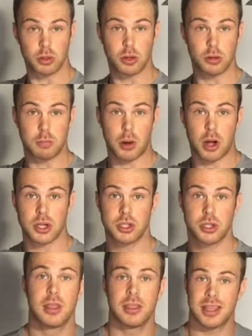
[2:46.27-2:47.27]
good
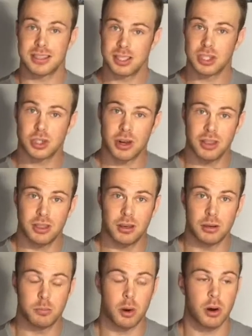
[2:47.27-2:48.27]
posture. That's the
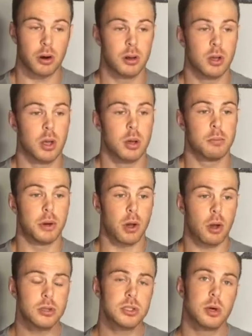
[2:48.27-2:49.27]
strengthening part. But
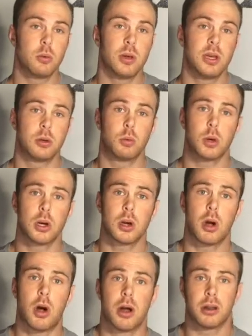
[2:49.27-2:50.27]
also we need to
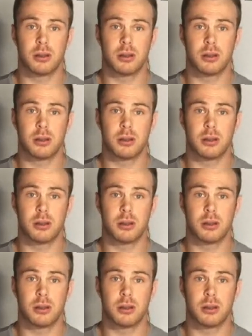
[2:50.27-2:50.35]
work on